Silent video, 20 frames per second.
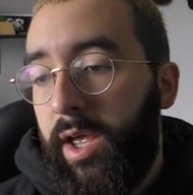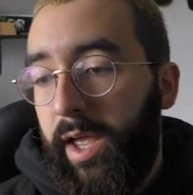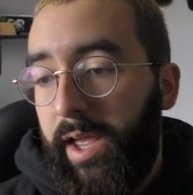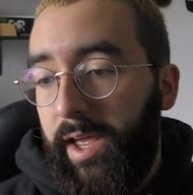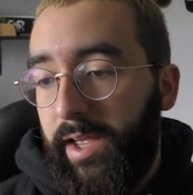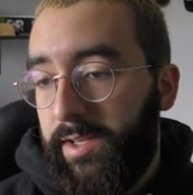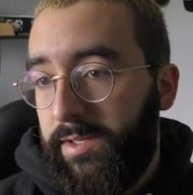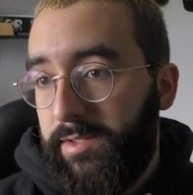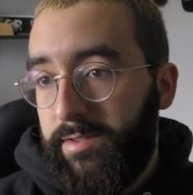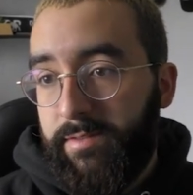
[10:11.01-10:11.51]

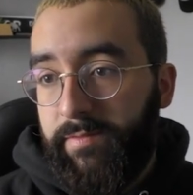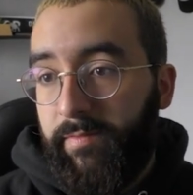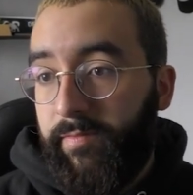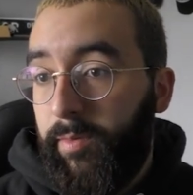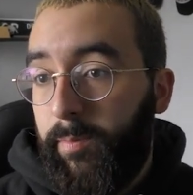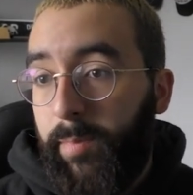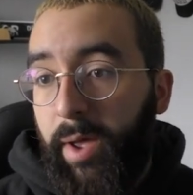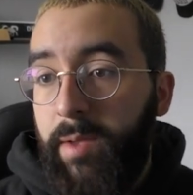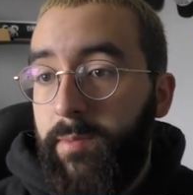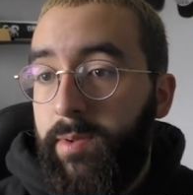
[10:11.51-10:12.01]
And
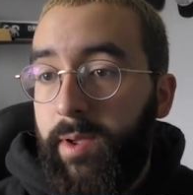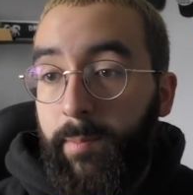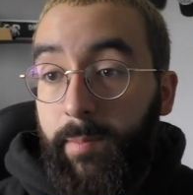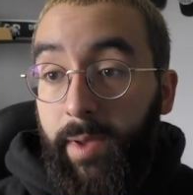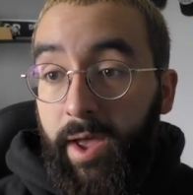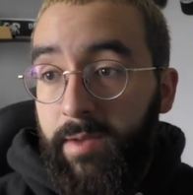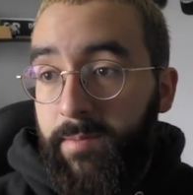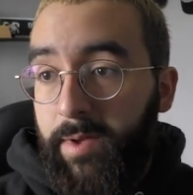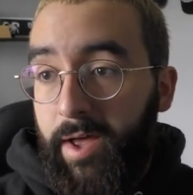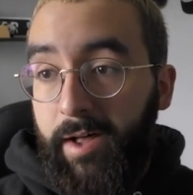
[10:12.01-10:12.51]
for
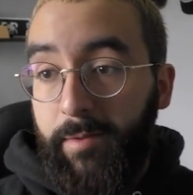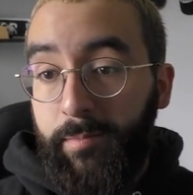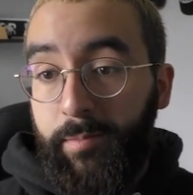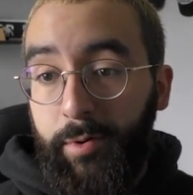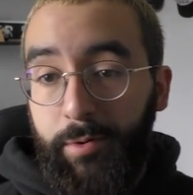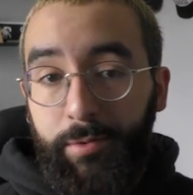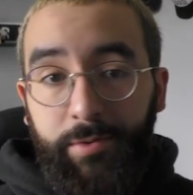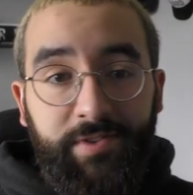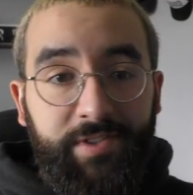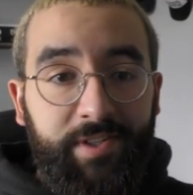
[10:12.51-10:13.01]
PayPal
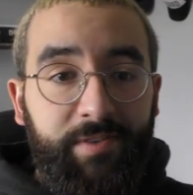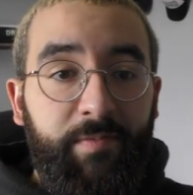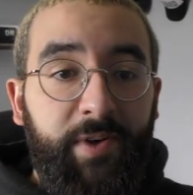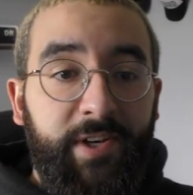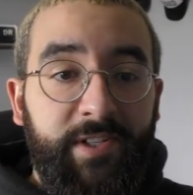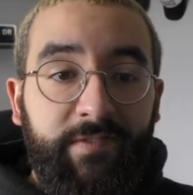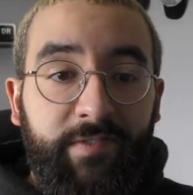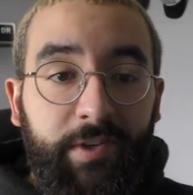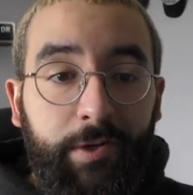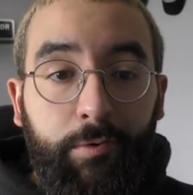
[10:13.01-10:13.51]
bulls, it
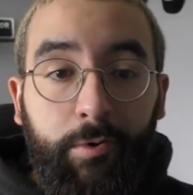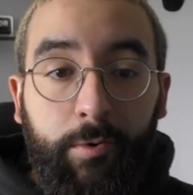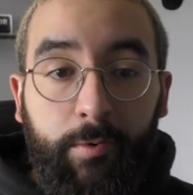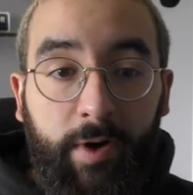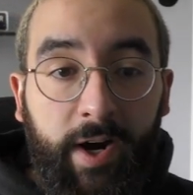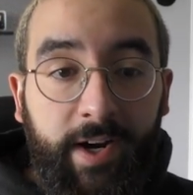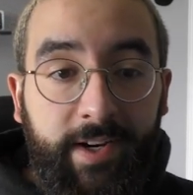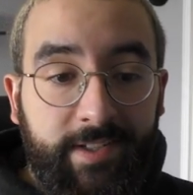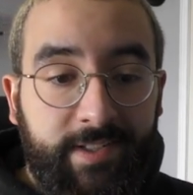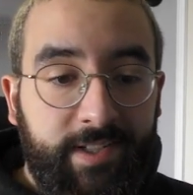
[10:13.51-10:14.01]
must feel
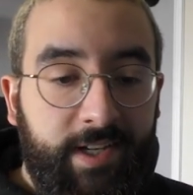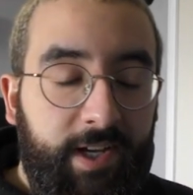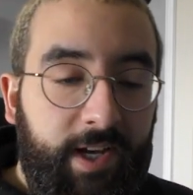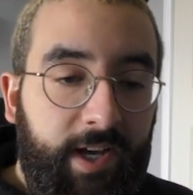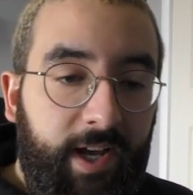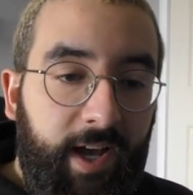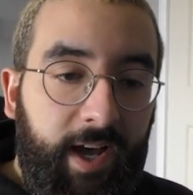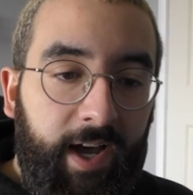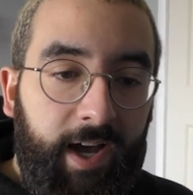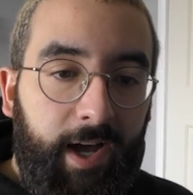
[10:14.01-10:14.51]
great.
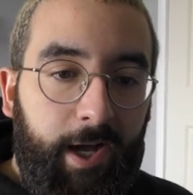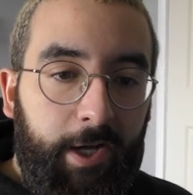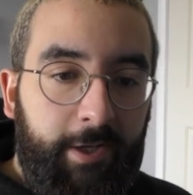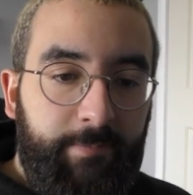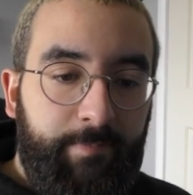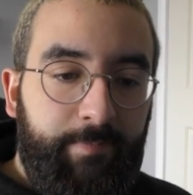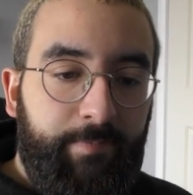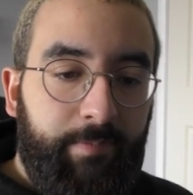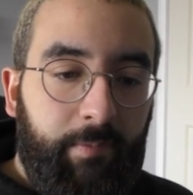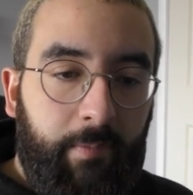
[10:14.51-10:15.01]
You
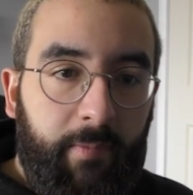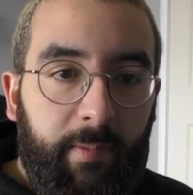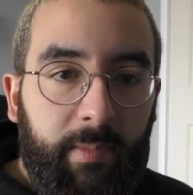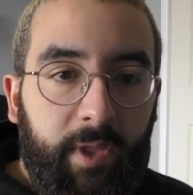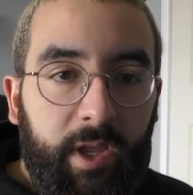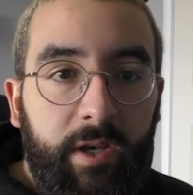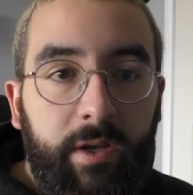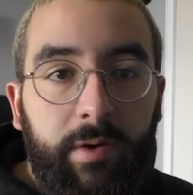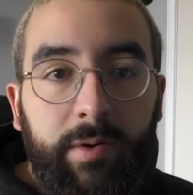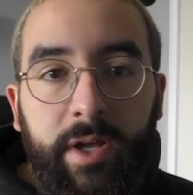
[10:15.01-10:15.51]

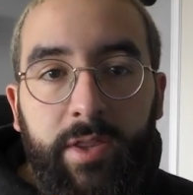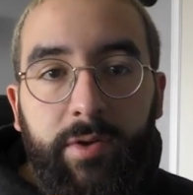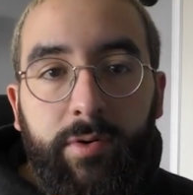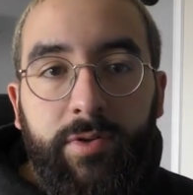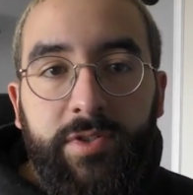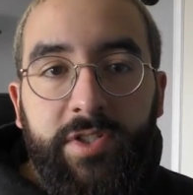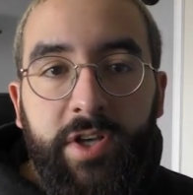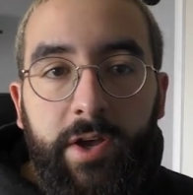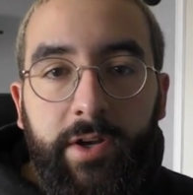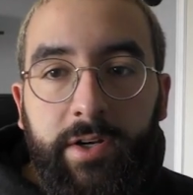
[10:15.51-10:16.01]
know, another
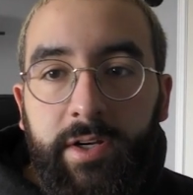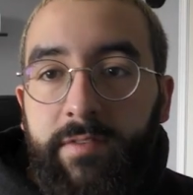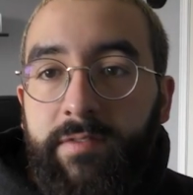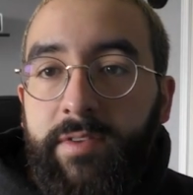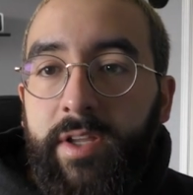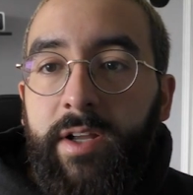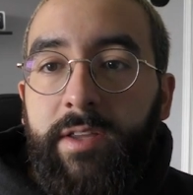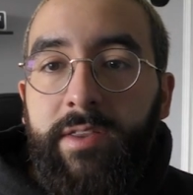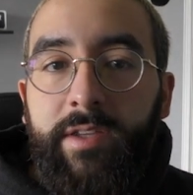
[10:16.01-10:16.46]
alternative that I